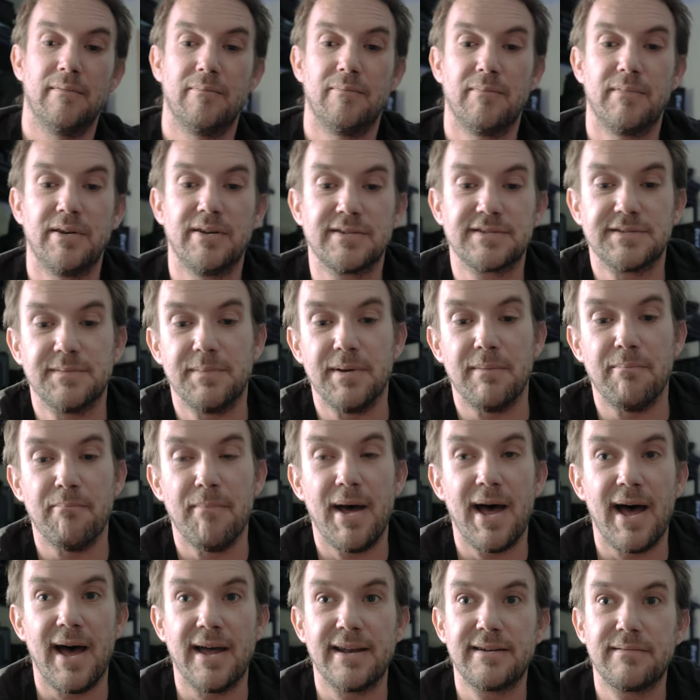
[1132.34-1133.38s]
Looks a bit
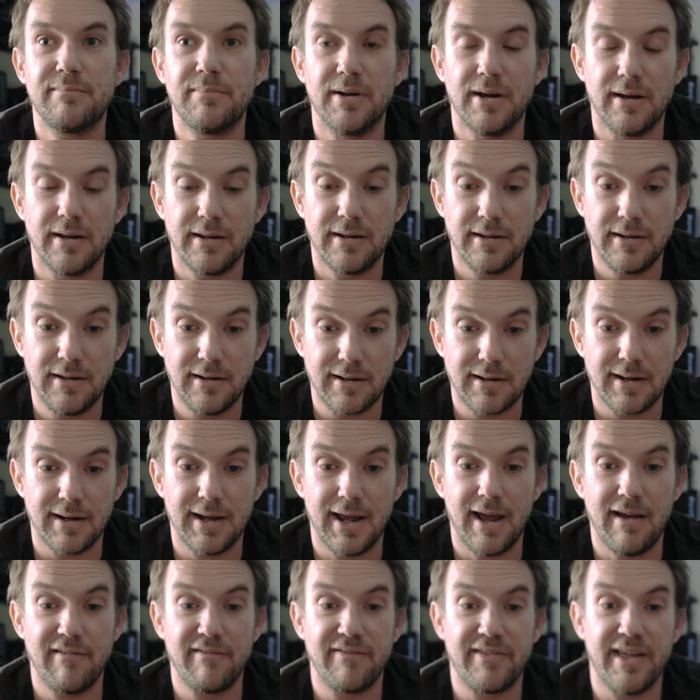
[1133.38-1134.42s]
mad, but you can
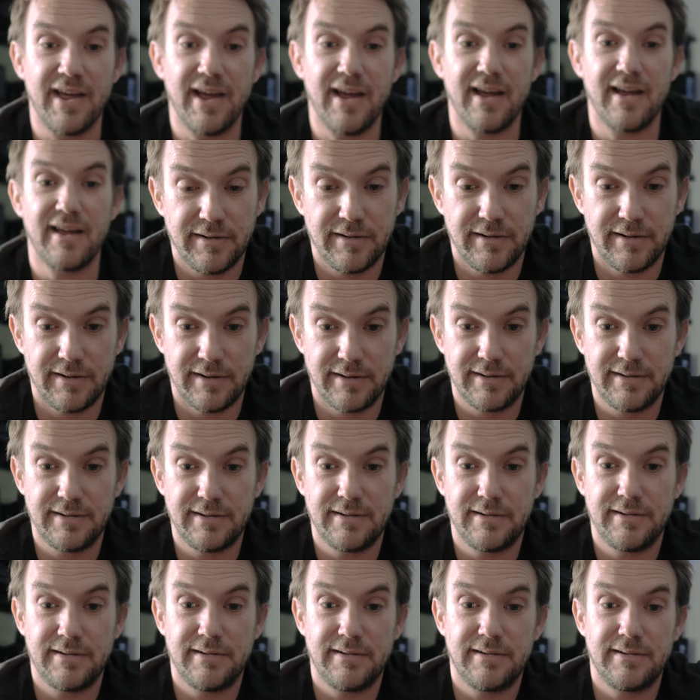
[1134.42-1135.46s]
have that.
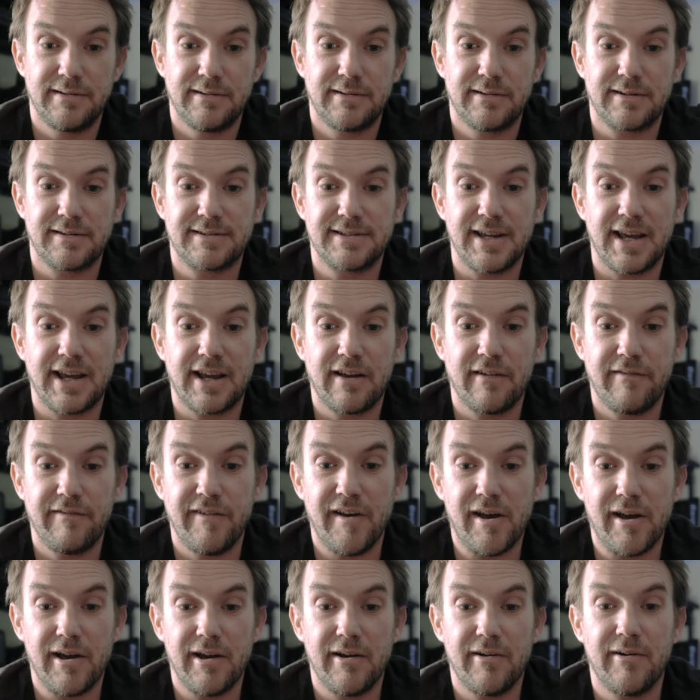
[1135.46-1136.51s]
To take a
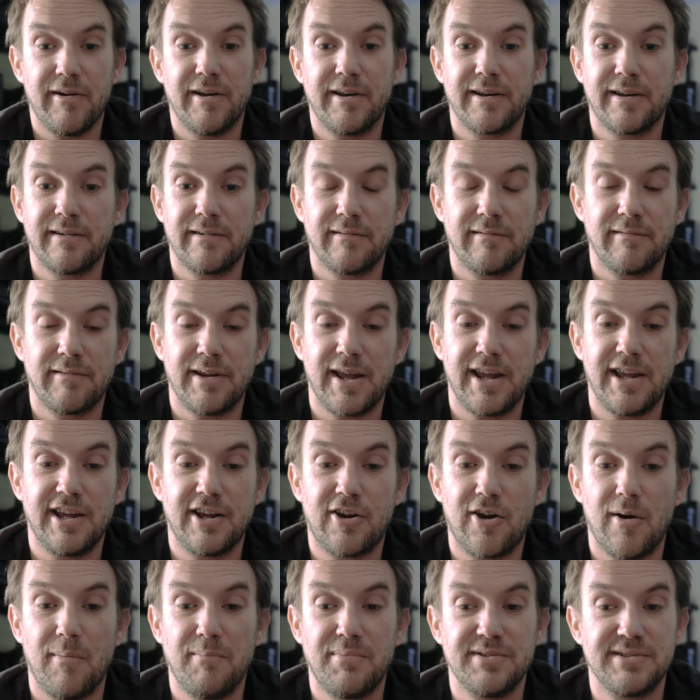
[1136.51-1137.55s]
photo and get your
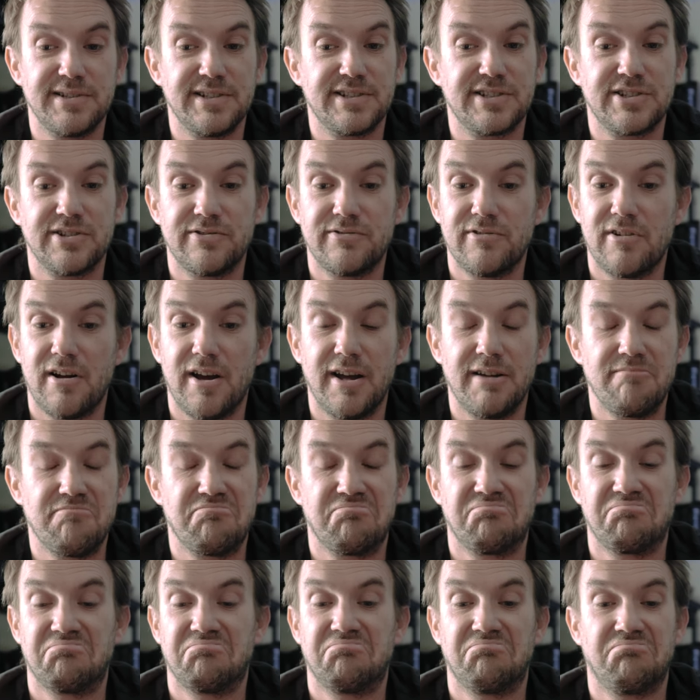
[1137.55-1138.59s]
composition right,
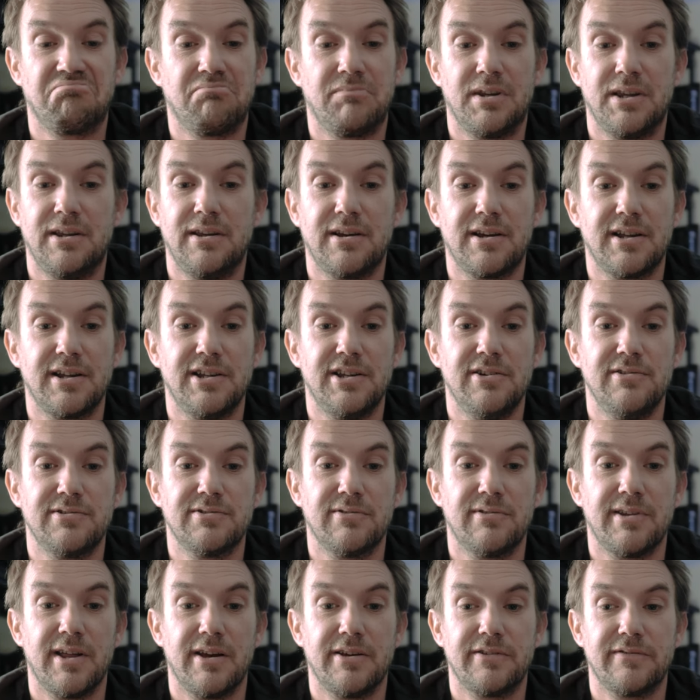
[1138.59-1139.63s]
you can use
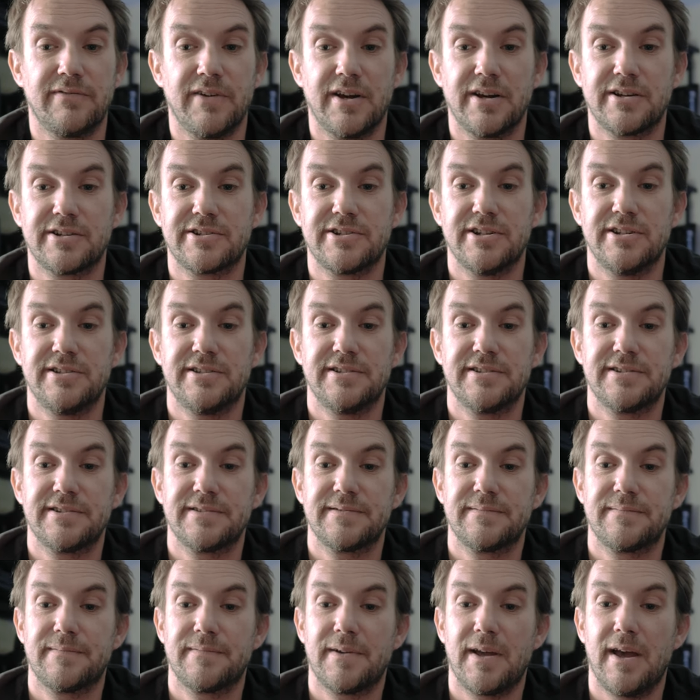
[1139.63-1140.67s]
all those functions,
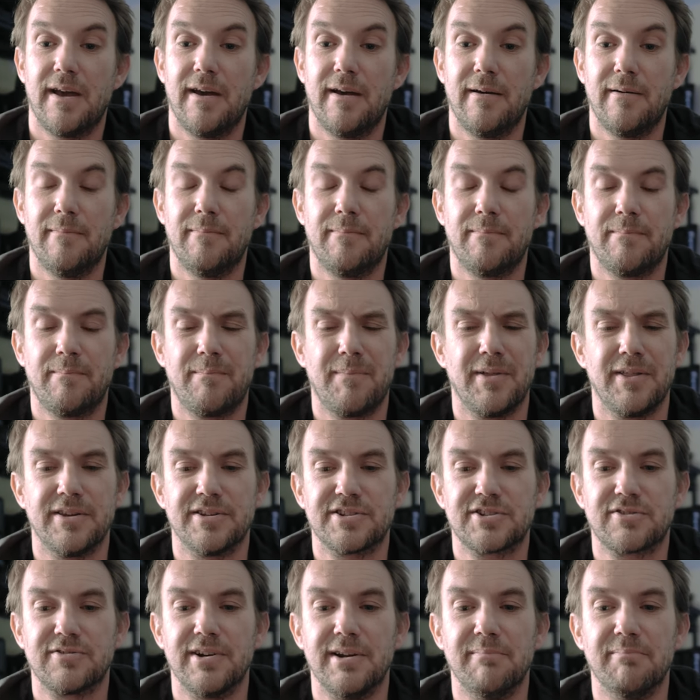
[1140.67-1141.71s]
but the
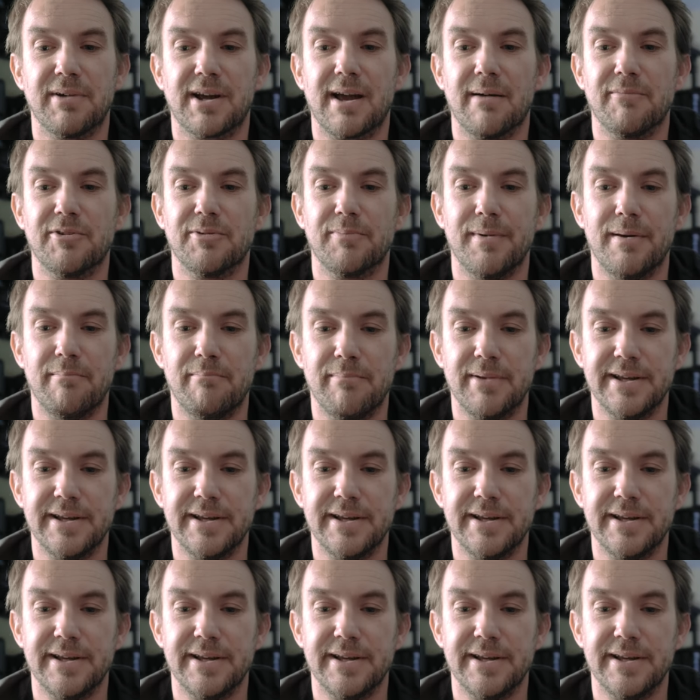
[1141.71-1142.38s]
screen becomes a bit